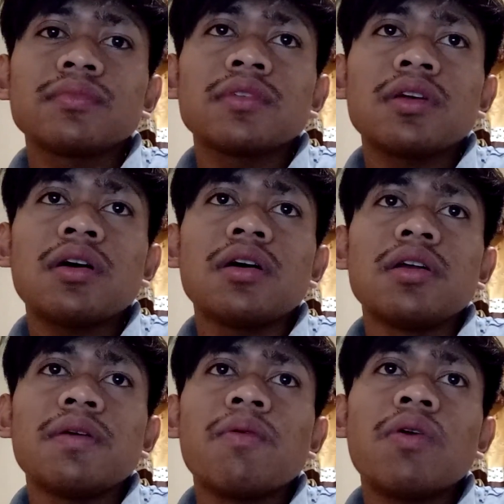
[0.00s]

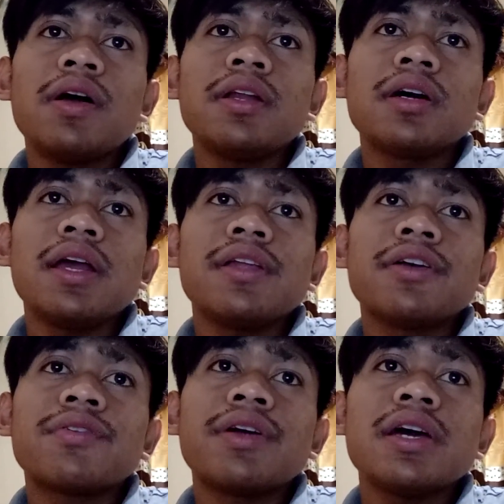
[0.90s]
Number one, a
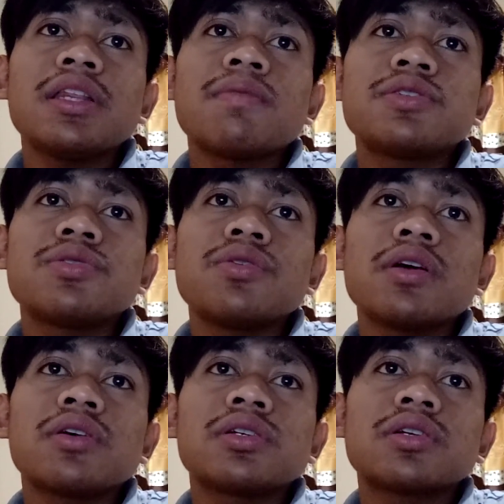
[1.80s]
letter grade. Number two,
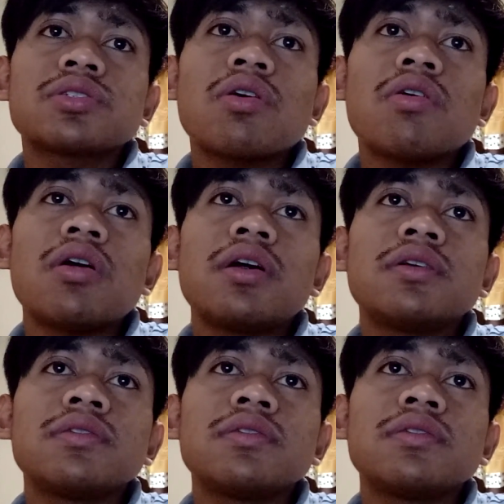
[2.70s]
a total score.